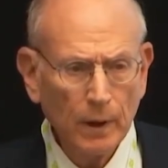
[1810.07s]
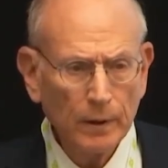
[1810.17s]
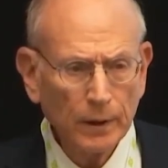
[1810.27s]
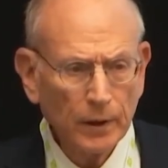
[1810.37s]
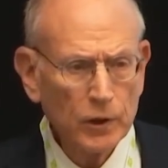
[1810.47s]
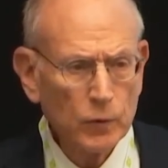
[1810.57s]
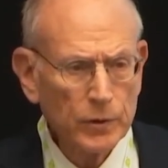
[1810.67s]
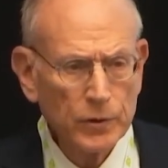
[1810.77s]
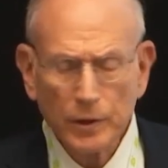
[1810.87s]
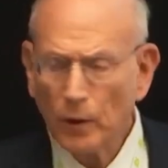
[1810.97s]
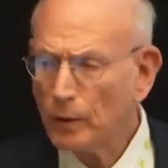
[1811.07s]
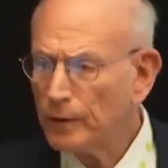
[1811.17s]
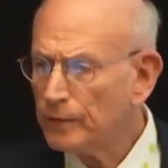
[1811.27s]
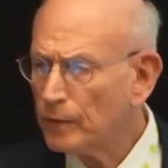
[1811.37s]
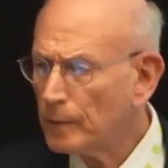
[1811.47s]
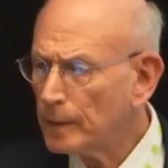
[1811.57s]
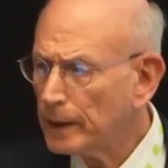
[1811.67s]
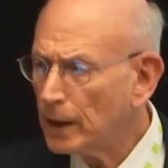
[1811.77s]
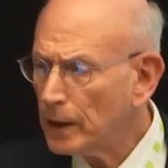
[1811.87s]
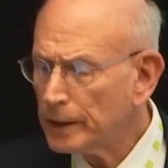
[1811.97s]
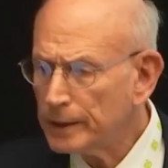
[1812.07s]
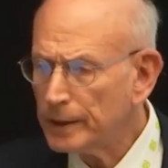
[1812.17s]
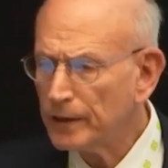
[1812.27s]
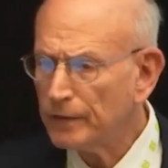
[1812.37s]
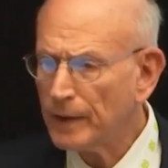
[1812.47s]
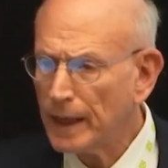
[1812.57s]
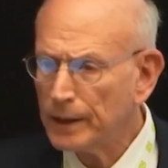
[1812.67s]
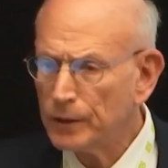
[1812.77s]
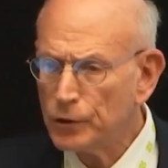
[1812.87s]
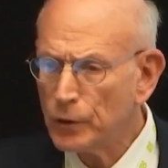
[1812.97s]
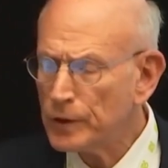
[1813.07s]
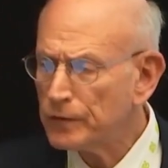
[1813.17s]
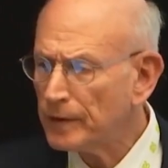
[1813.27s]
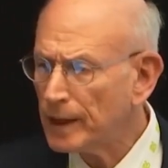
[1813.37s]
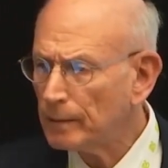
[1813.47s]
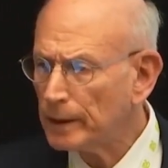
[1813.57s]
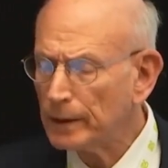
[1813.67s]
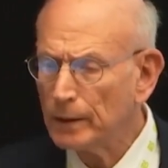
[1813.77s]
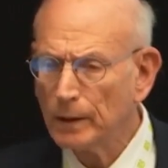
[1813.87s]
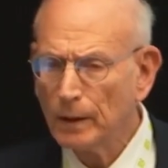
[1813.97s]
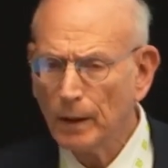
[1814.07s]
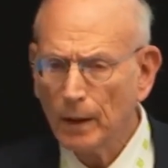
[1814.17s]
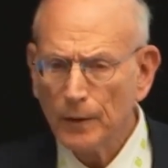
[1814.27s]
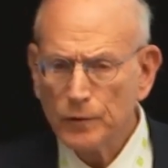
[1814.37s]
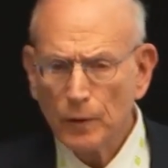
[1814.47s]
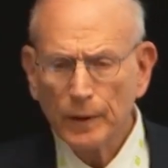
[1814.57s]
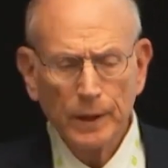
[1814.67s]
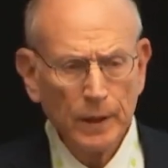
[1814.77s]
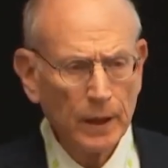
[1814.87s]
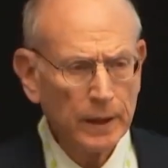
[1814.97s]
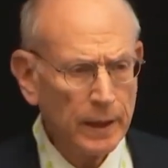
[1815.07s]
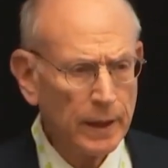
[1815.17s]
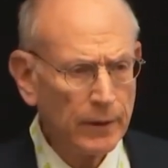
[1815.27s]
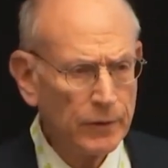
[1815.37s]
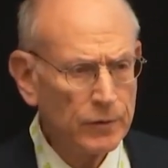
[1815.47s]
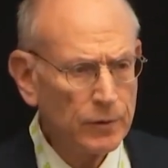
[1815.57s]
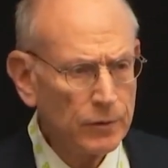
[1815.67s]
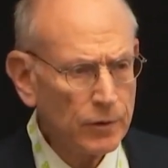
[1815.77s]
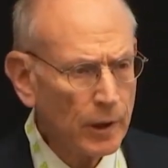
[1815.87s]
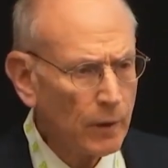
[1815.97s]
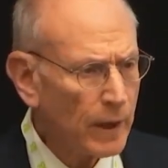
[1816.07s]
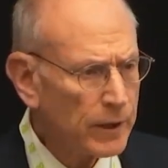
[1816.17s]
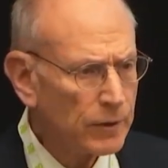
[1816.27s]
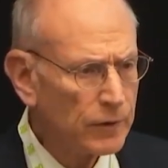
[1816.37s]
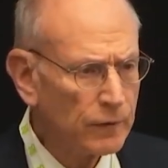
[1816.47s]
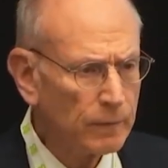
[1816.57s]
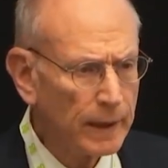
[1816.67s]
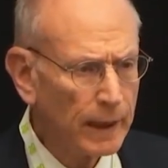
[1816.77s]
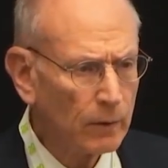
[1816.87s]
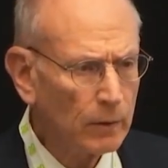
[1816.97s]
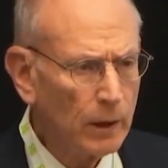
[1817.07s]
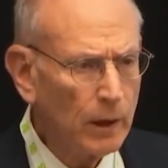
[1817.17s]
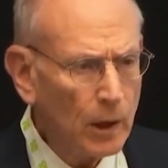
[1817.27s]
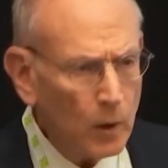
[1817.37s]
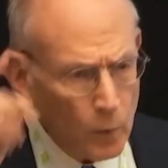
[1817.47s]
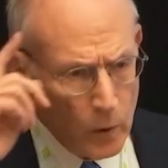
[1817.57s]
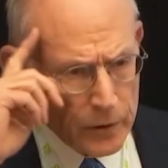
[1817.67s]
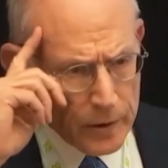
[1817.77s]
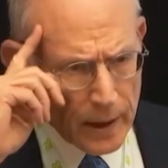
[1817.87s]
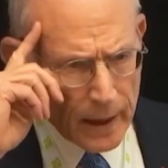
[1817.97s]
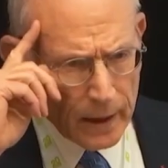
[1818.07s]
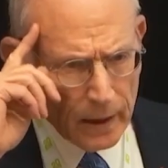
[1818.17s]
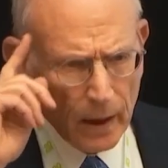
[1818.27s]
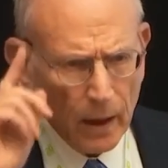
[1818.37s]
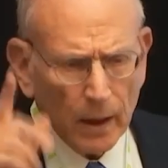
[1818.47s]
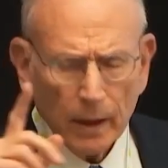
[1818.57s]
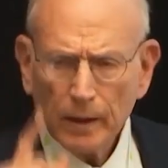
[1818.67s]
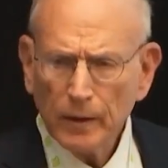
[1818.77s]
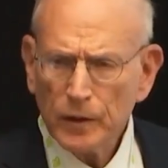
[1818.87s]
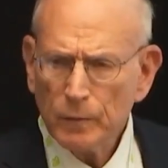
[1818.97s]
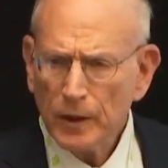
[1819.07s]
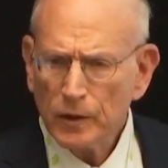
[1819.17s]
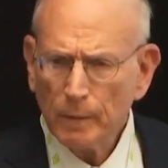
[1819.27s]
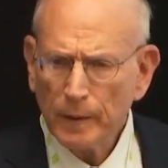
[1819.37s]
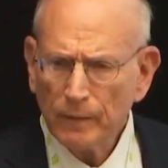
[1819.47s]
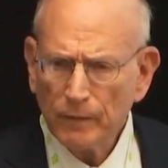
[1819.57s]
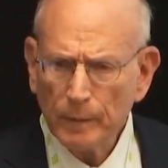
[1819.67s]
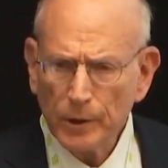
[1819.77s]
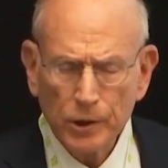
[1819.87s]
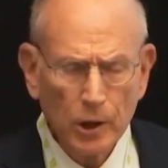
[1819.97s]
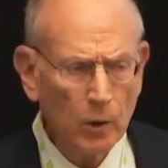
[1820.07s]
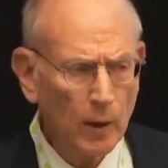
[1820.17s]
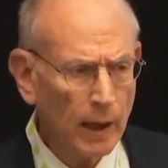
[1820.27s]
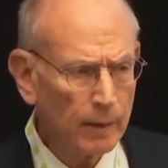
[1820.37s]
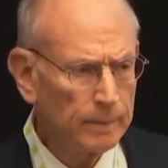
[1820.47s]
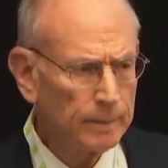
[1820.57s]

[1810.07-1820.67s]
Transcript: that this was stolen from an unidentified Jewish family, so that young kids, generations from now, will say, this must have been from the Shoah.